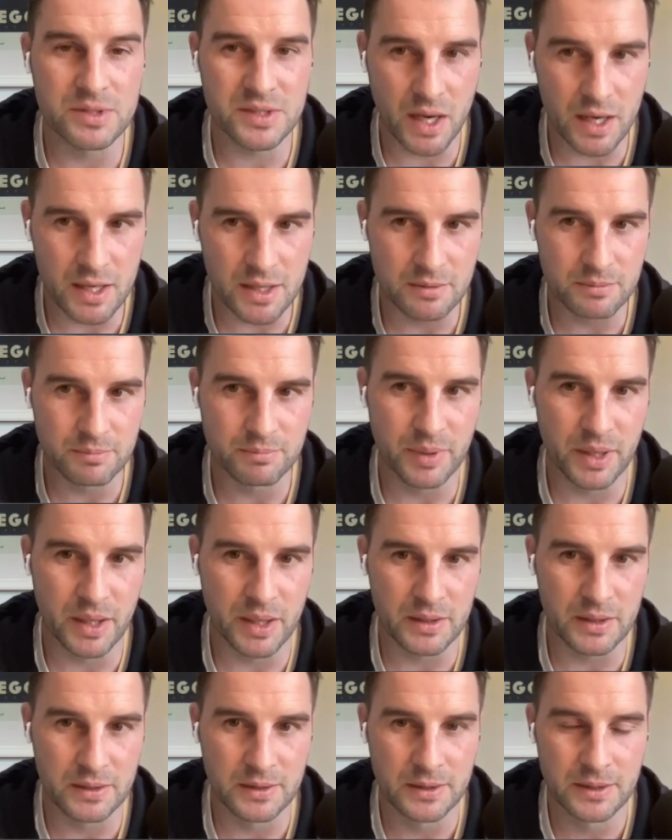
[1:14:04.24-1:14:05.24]
tight,
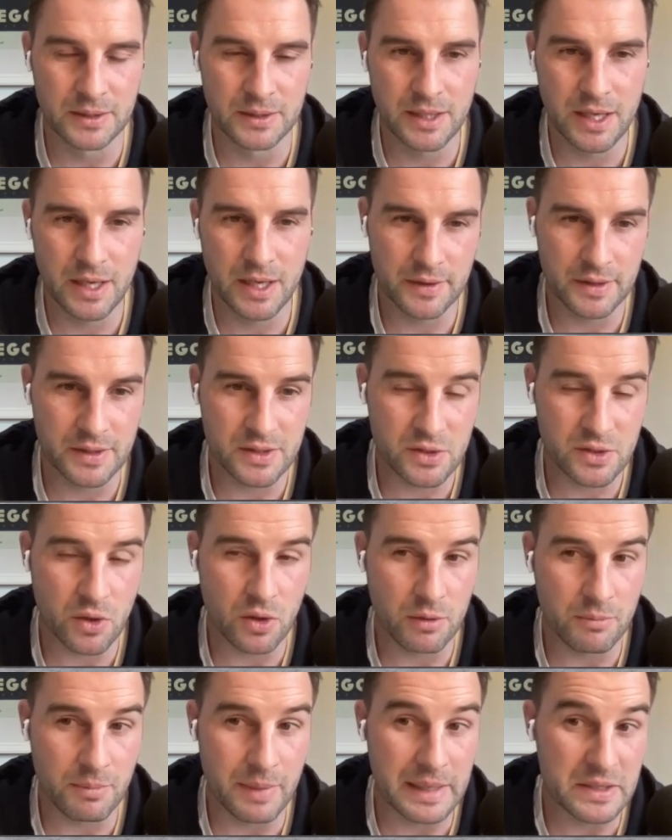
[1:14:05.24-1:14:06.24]
but I think
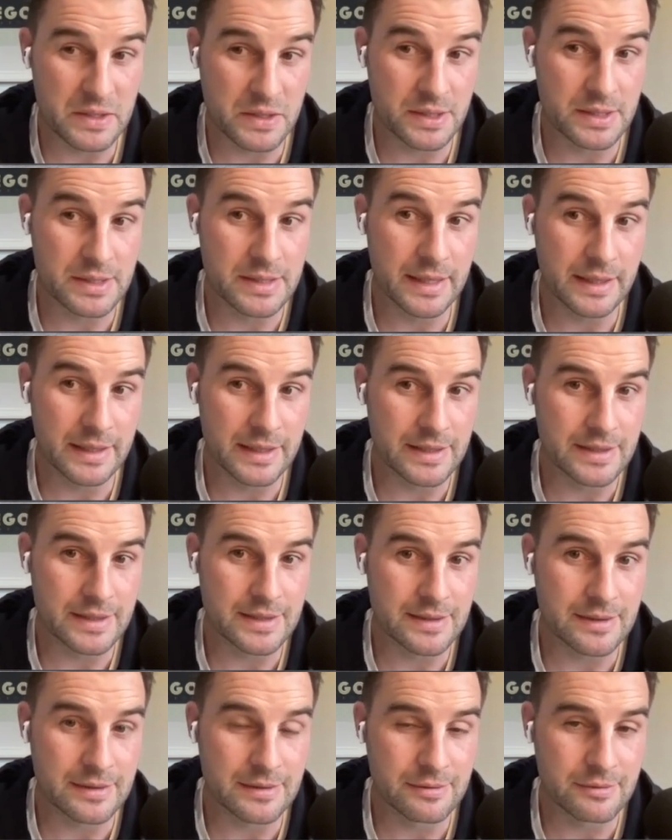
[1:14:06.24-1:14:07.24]
Scotland might just nick
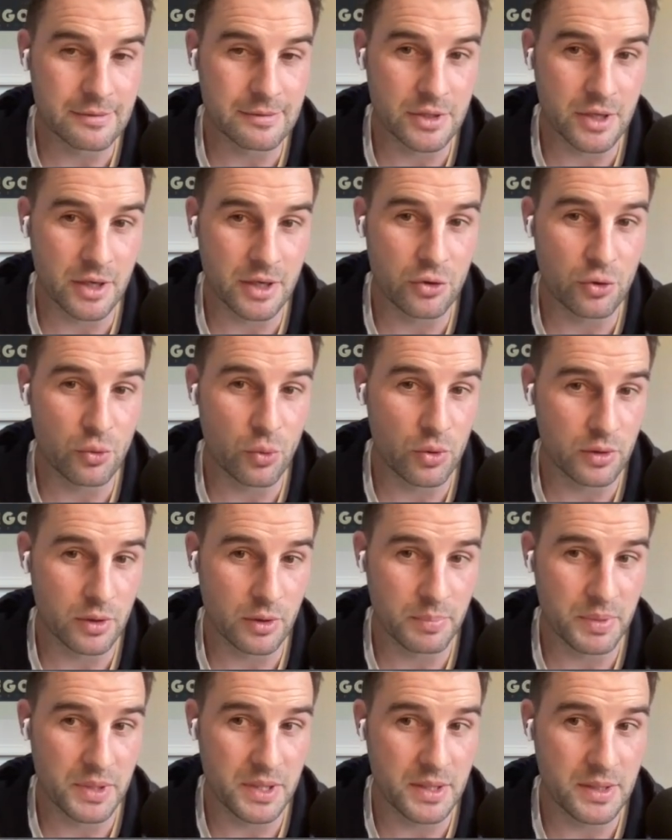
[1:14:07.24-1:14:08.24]
it which I know won't
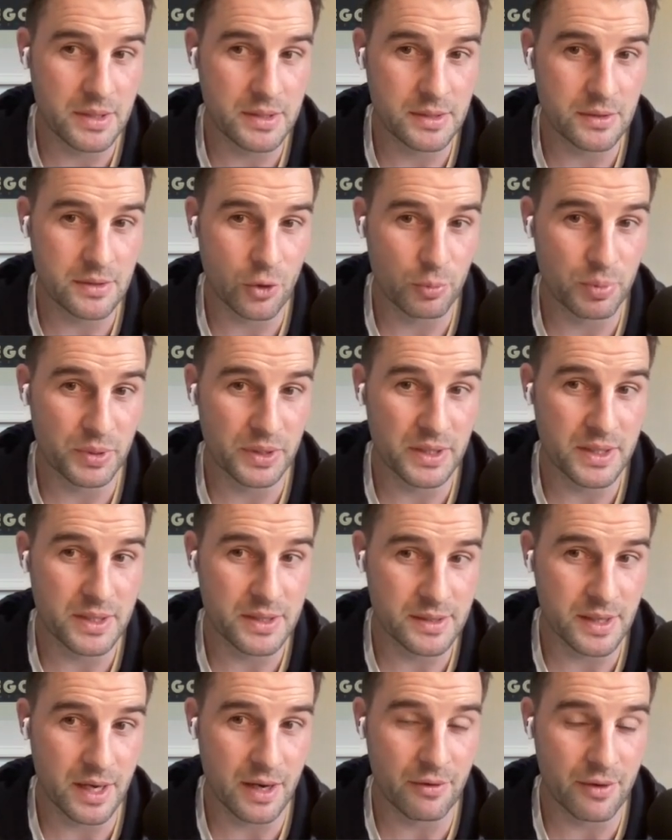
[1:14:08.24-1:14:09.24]
appease or
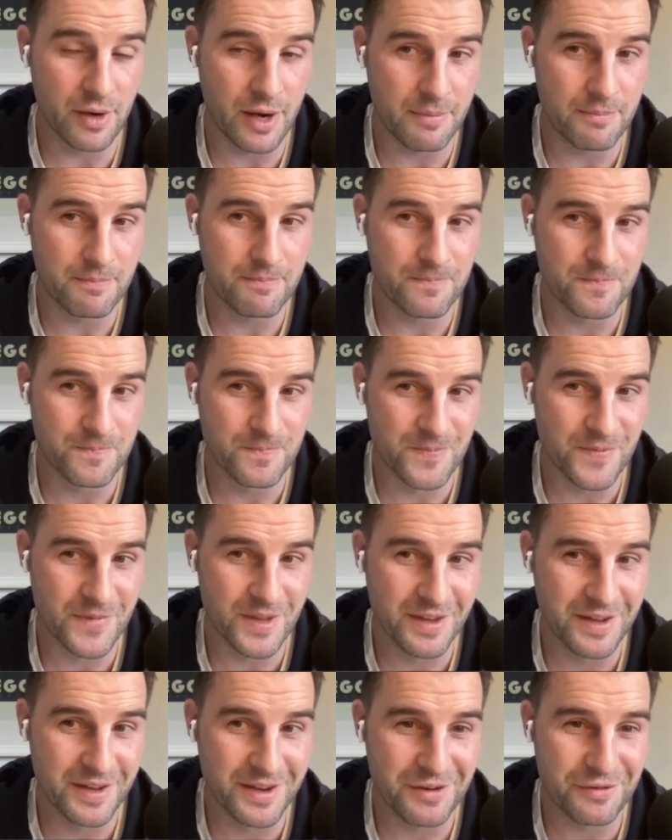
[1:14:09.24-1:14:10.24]
please our um,
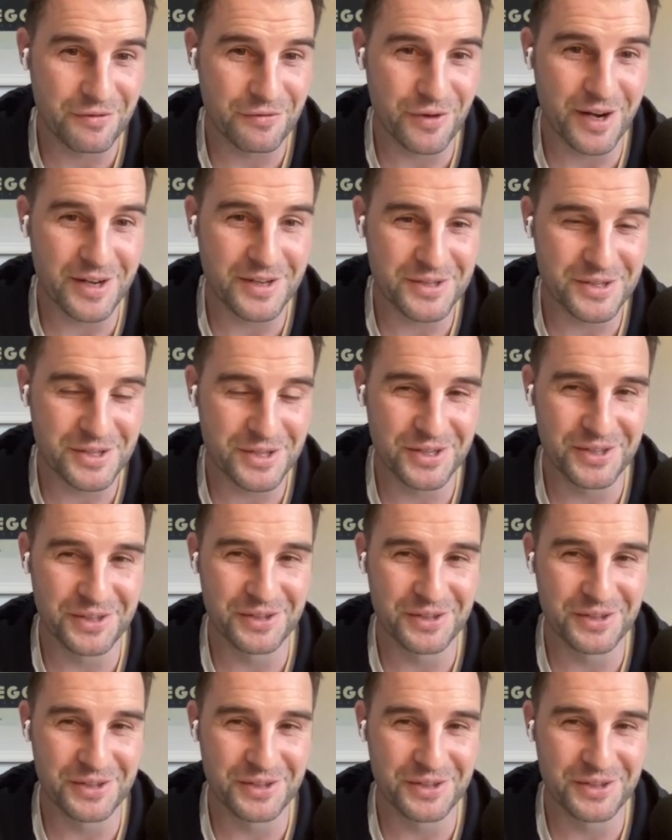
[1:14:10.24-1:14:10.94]
French